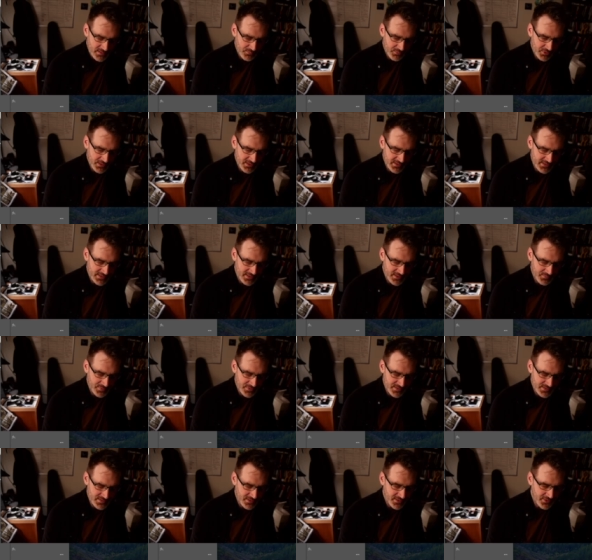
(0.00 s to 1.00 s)
I'm looking down
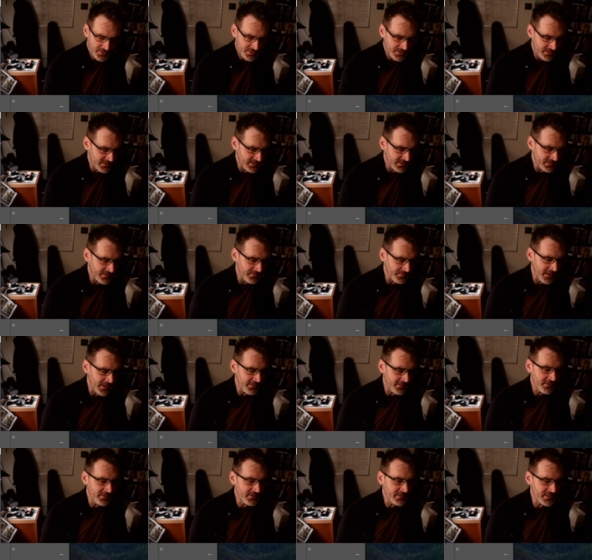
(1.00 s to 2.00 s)
because I already did the
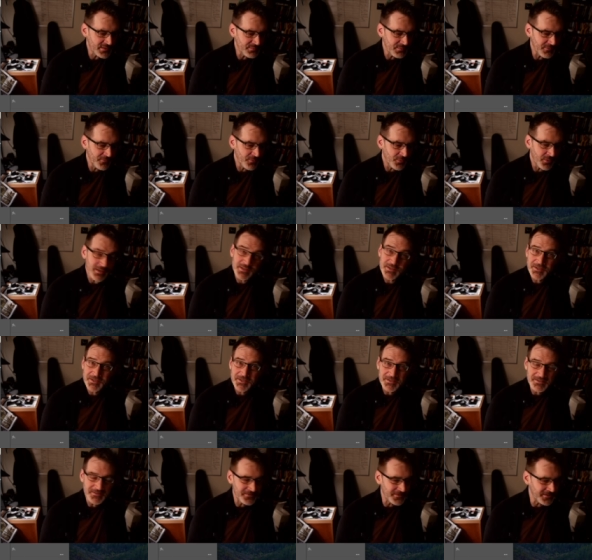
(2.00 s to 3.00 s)
math on this before I
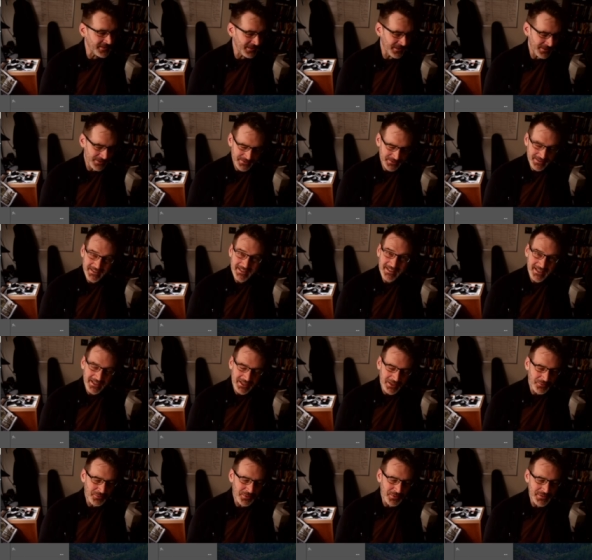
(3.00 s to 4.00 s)
started the video,
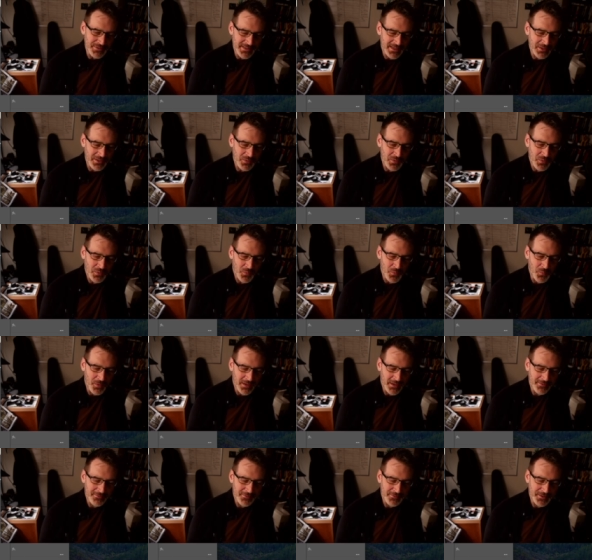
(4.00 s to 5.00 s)
and I wrote down
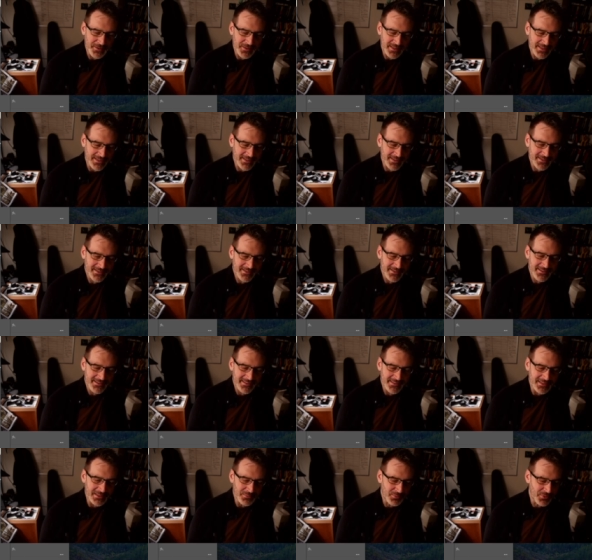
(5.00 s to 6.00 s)
what I felt like
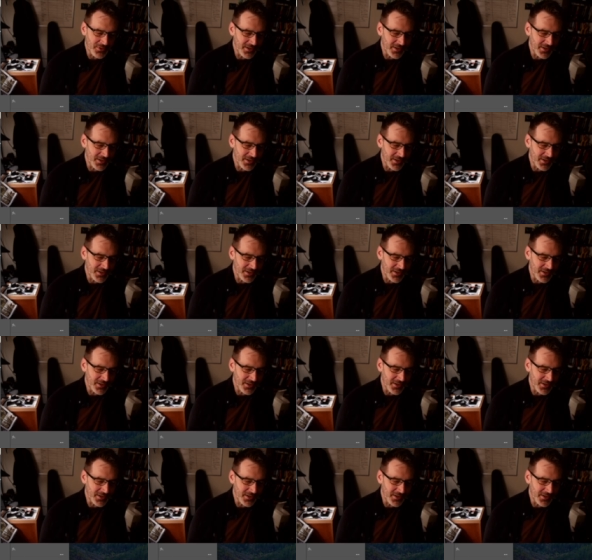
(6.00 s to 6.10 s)
the